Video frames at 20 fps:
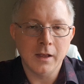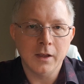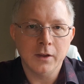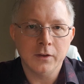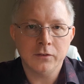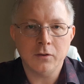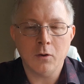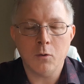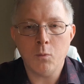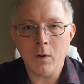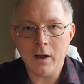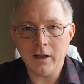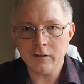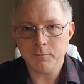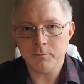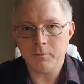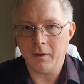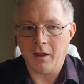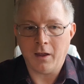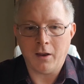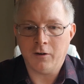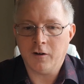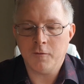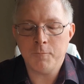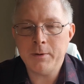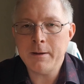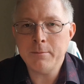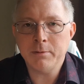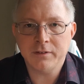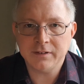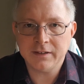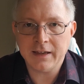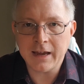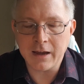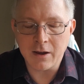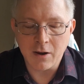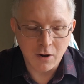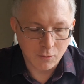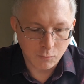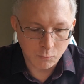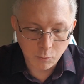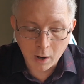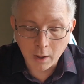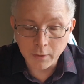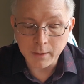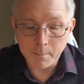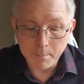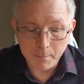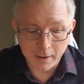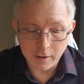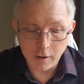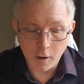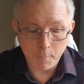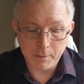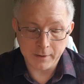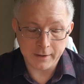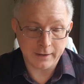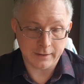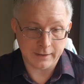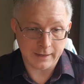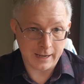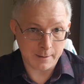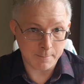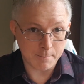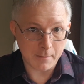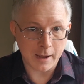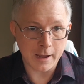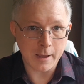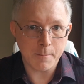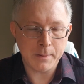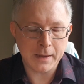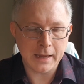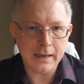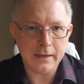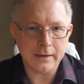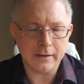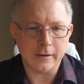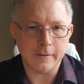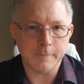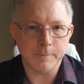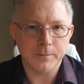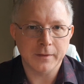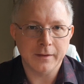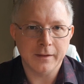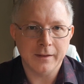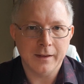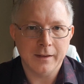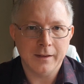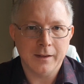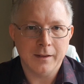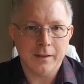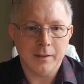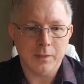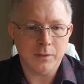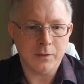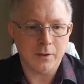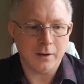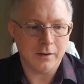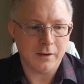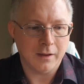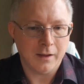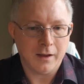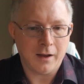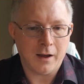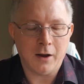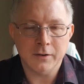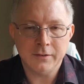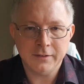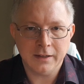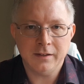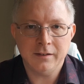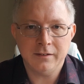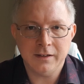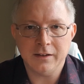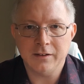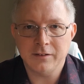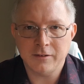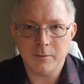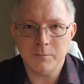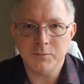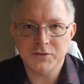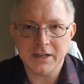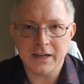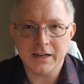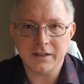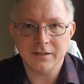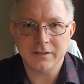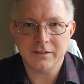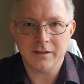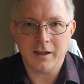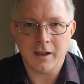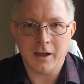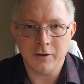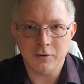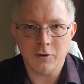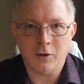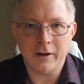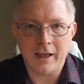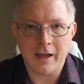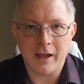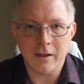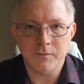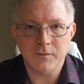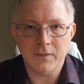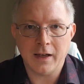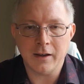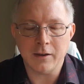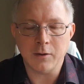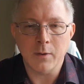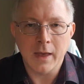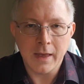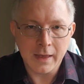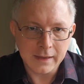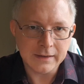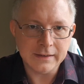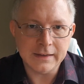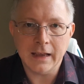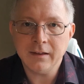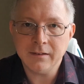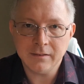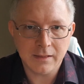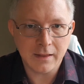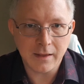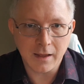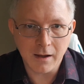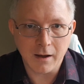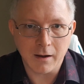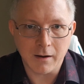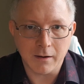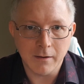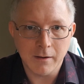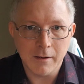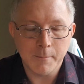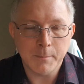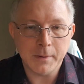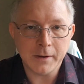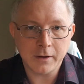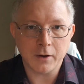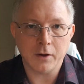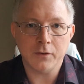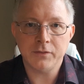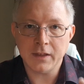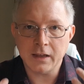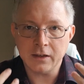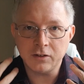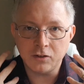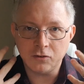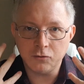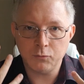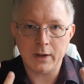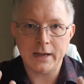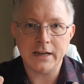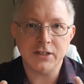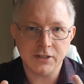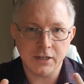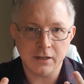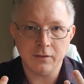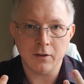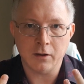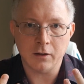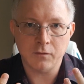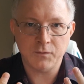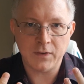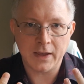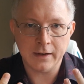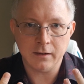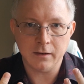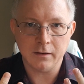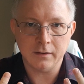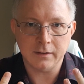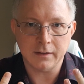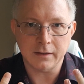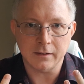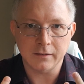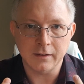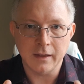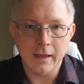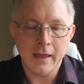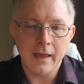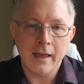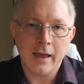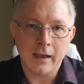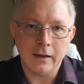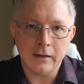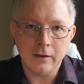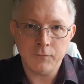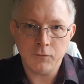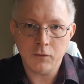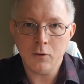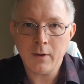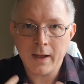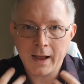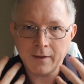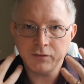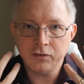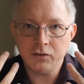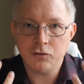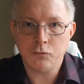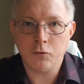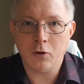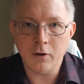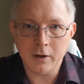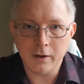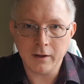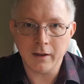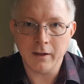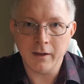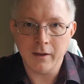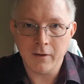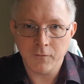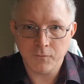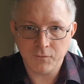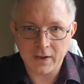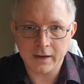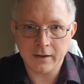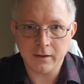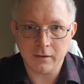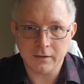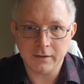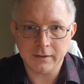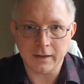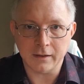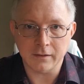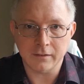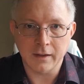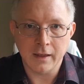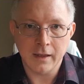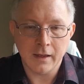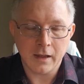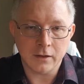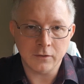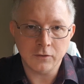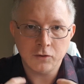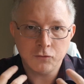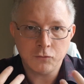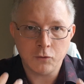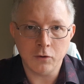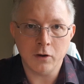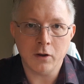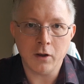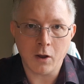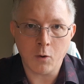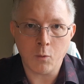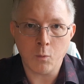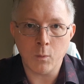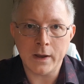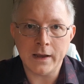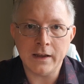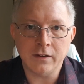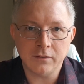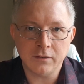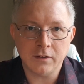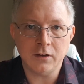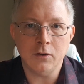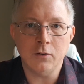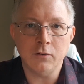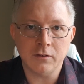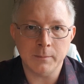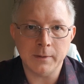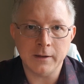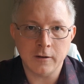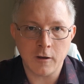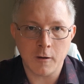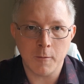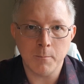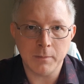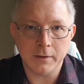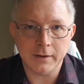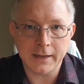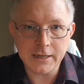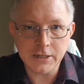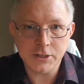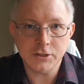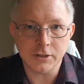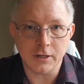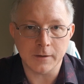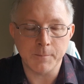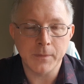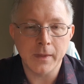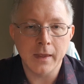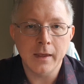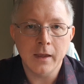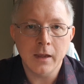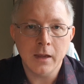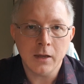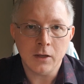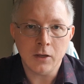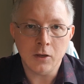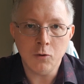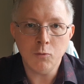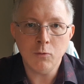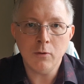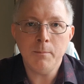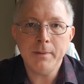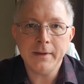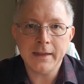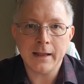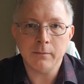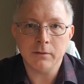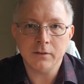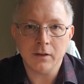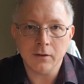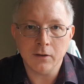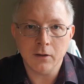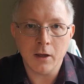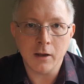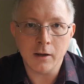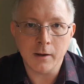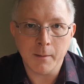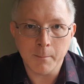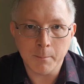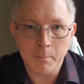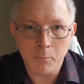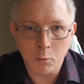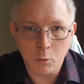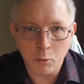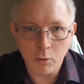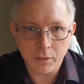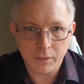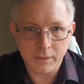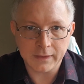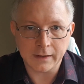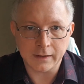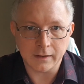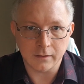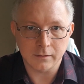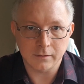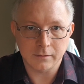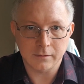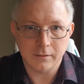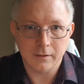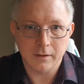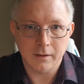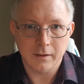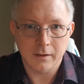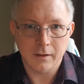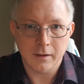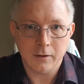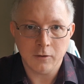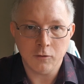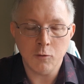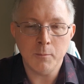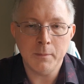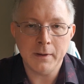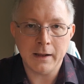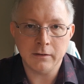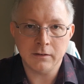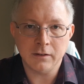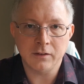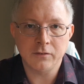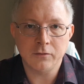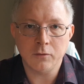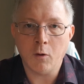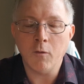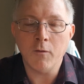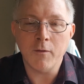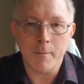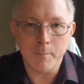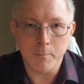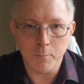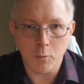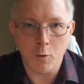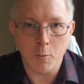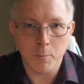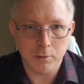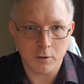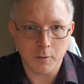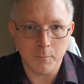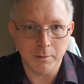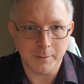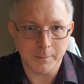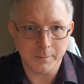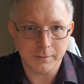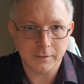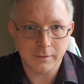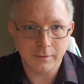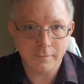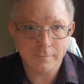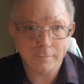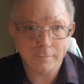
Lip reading: So whilst a lot of people say, rather myopically in my opinion, that artistic subjects are not high value, yes they are, because they're stretching those faculties. And if you have stronger faculties and stronger ways to use them in combination, you will be able to learn more things. You'll be able to solve more problems.